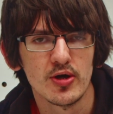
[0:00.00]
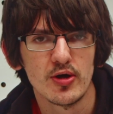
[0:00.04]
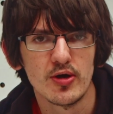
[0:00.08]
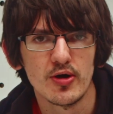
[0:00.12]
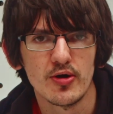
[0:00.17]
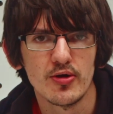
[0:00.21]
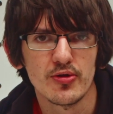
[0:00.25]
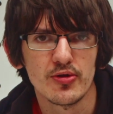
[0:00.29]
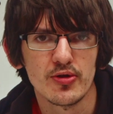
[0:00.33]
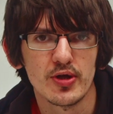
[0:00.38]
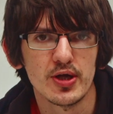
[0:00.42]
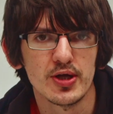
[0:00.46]

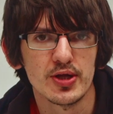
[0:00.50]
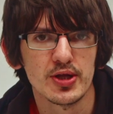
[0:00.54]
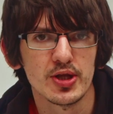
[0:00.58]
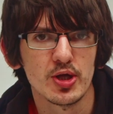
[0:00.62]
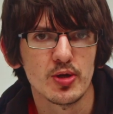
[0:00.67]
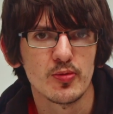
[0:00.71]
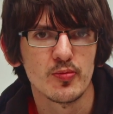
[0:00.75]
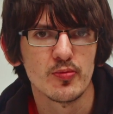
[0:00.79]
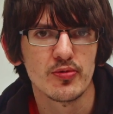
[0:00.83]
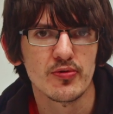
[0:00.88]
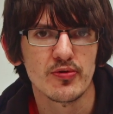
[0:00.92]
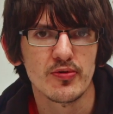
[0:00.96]
on a
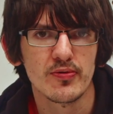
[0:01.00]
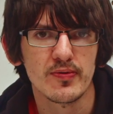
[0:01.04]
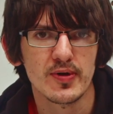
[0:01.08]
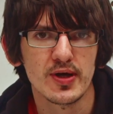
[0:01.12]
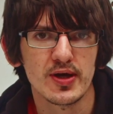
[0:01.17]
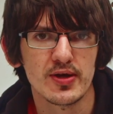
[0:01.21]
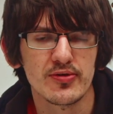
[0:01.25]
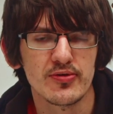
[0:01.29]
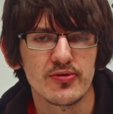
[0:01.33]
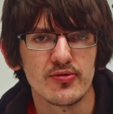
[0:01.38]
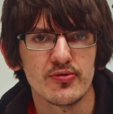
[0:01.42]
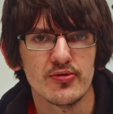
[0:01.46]
number of
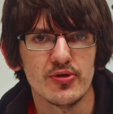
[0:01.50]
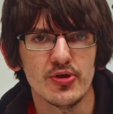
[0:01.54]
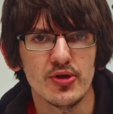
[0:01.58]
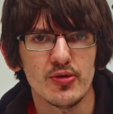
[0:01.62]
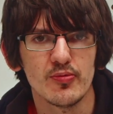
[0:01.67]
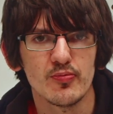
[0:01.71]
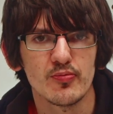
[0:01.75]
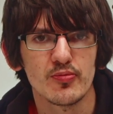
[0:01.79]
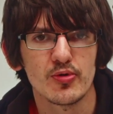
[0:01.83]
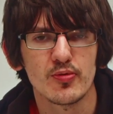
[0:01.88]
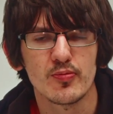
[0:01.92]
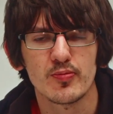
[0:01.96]
factors,
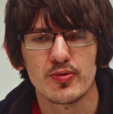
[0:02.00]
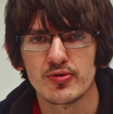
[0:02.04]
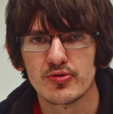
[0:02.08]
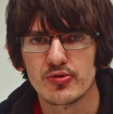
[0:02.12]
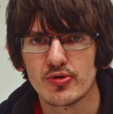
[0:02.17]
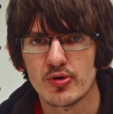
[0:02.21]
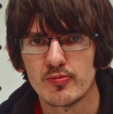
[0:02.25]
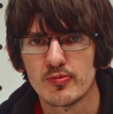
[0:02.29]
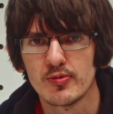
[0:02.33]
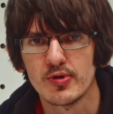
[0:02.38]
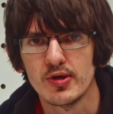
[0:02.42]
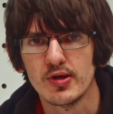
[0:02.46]
but
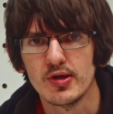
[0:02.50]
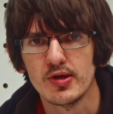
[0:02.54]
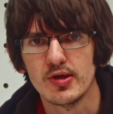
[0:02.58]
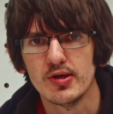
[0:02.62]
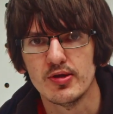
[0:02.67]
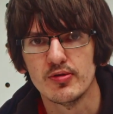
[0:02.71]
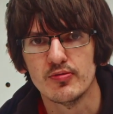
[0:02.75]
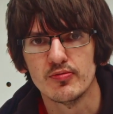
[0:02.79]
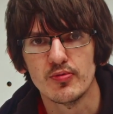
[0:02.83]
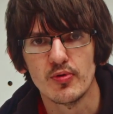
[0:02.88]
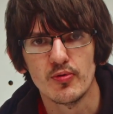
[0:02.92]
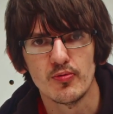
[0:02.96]

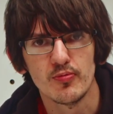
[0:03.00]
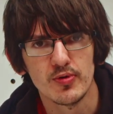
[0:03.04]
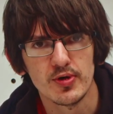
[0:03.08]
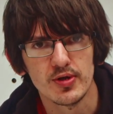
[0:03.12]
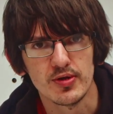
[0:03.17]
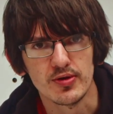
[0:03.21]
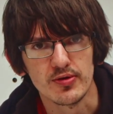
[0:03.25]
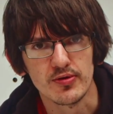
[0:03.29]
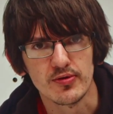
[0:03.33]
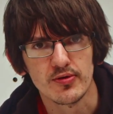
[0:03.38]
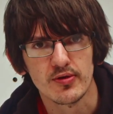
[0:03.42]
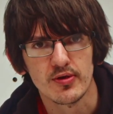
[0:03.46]
predominantly the
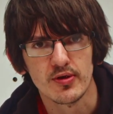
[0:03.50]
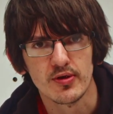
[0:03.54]
wind.